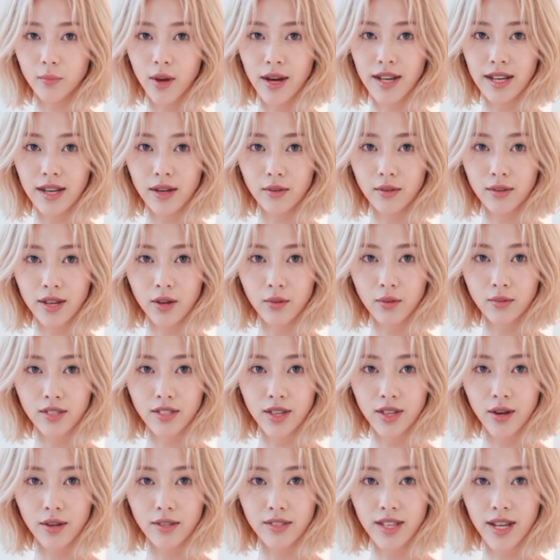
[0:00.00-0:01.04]
Whether you're new
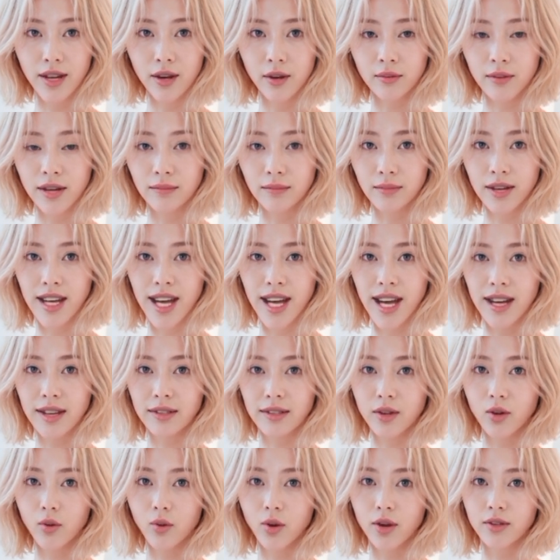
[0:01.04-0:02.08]
to Dark Tunnel
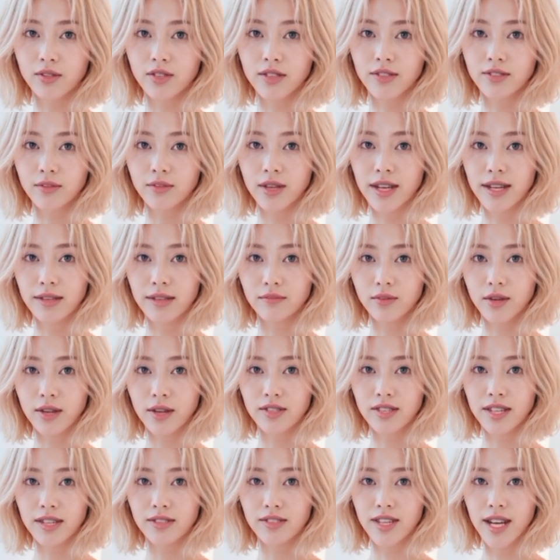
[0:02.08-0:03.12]
VPN or just looking for
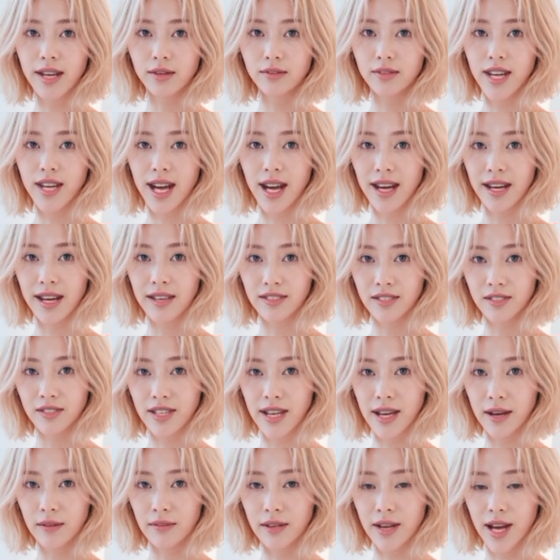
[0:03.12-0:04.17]
a detailed guide to
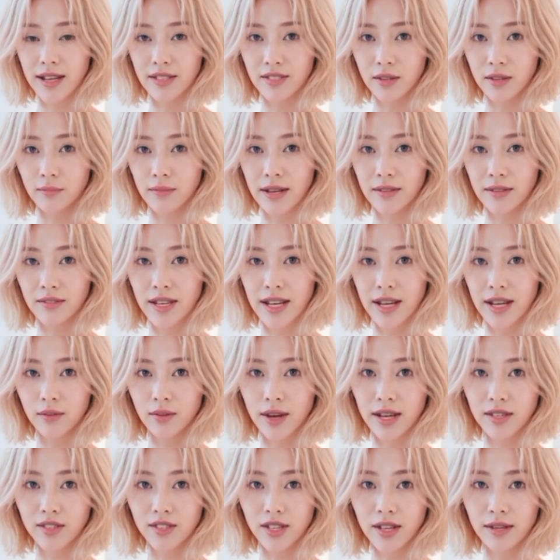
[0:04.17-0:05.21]
set up custom
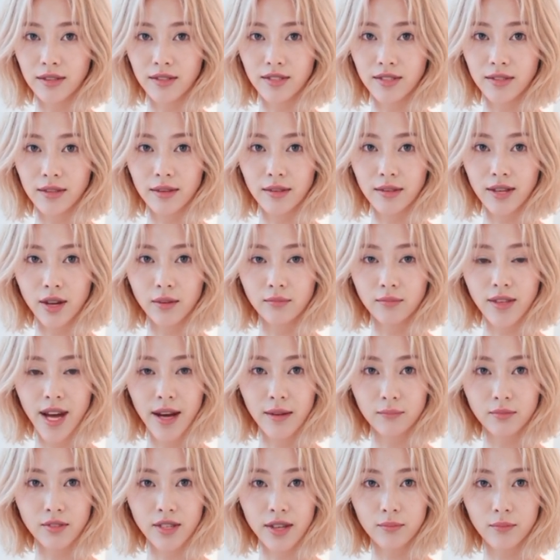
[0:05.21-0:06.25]
configurations, you've
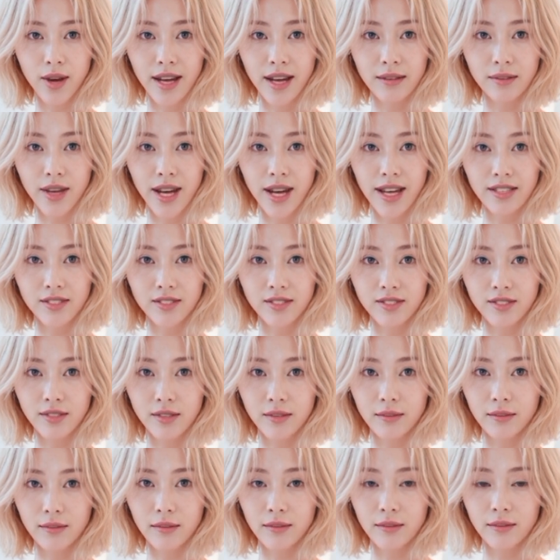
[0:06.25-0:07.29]
come to the right place.
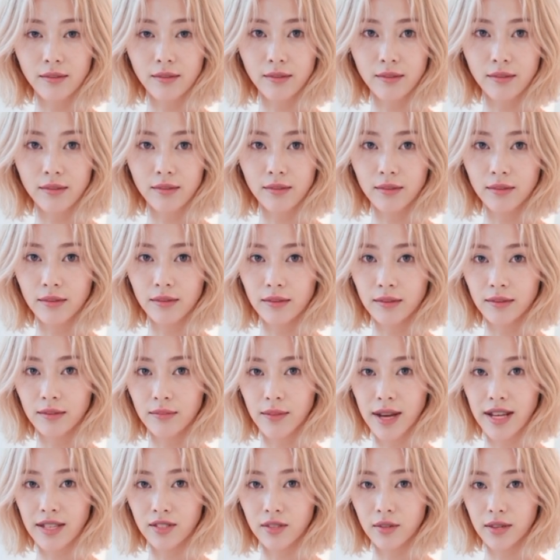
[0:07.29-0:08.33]

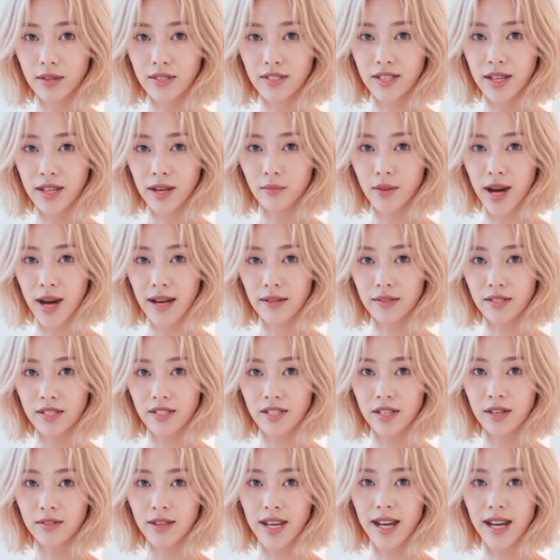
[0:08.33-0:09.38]
Make sure to stick around
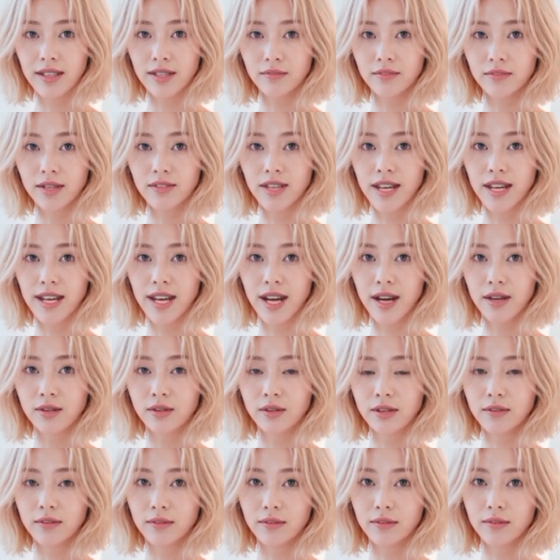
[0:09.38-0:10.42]
until the end of the
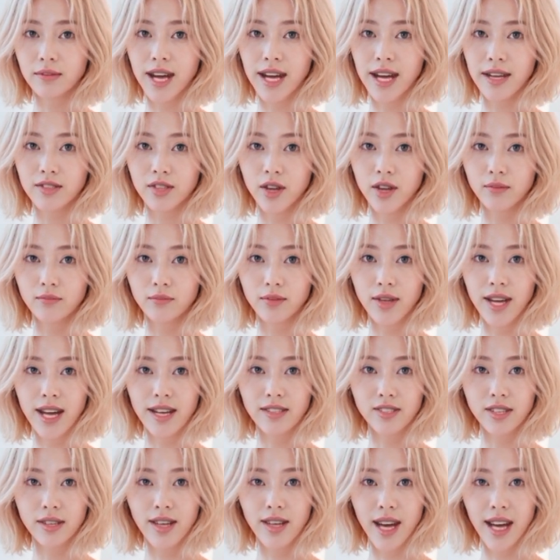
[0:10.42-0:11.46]
video, and don't
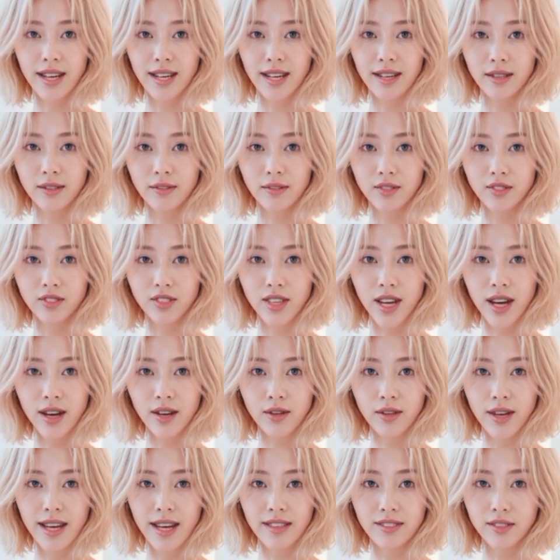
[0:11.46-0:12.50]
forget to like,
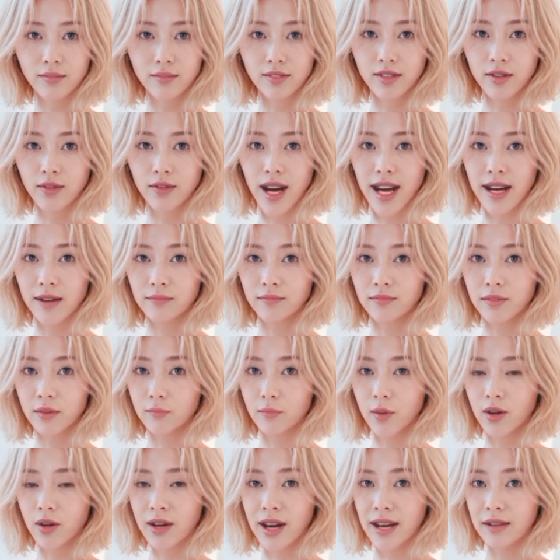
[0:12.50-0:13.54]
share, and subscribe for
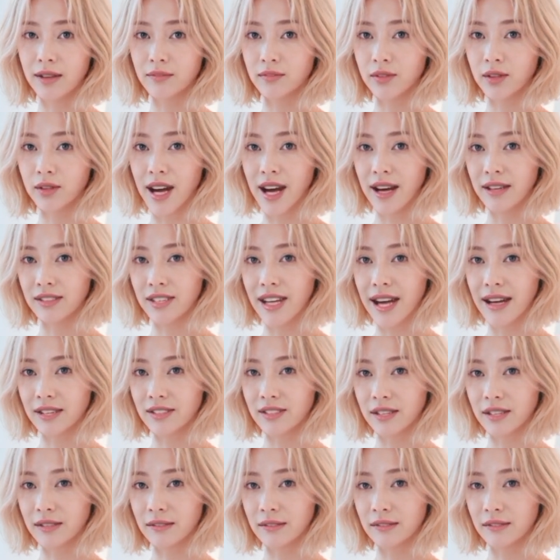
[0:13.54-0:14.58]
more helpful
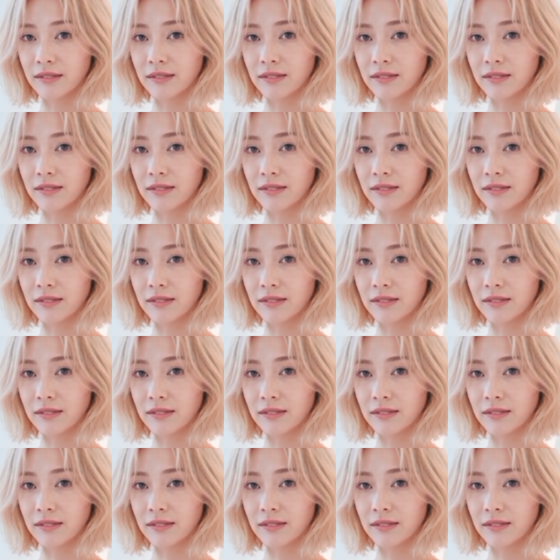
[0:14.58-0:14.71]
content.